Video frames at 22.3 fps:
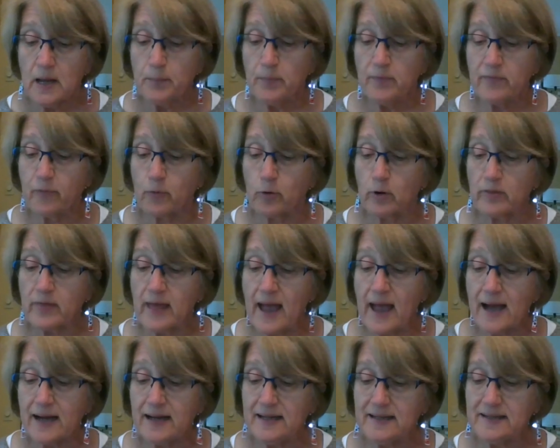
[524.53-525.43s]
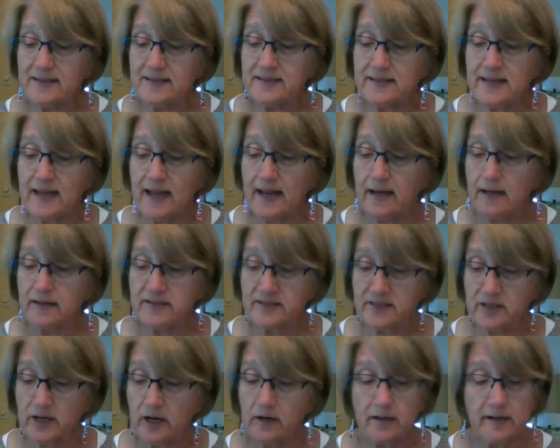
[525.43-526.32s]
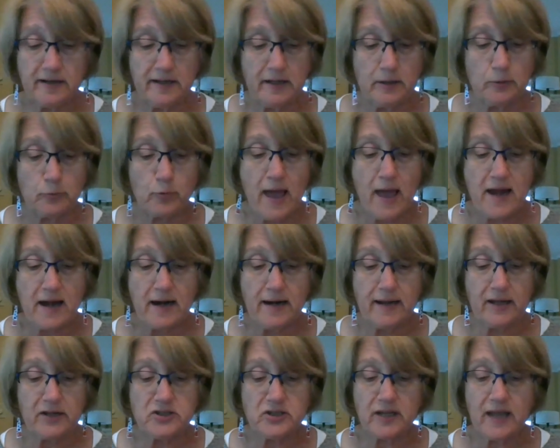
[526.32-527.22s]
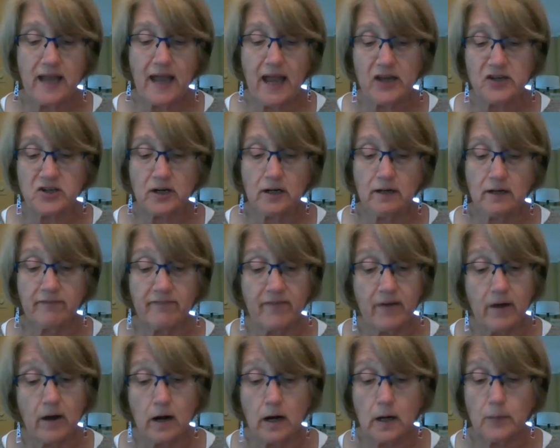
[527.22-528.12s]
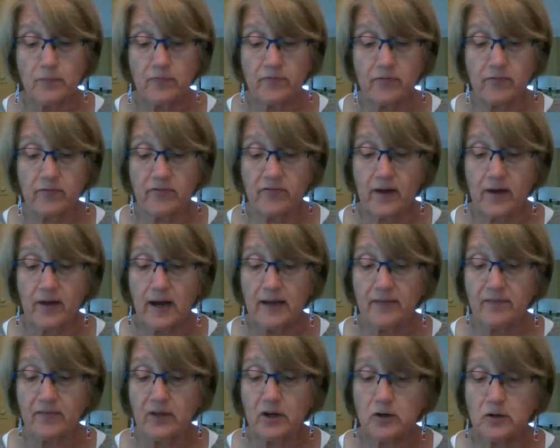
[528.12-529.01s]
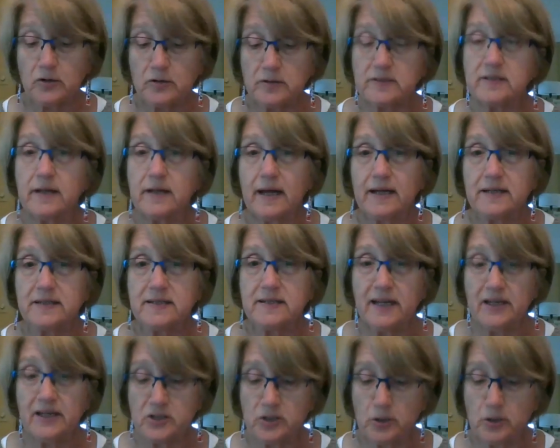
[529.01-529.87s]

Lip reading: Before that, he started and ran an educational farm for 5 years at St.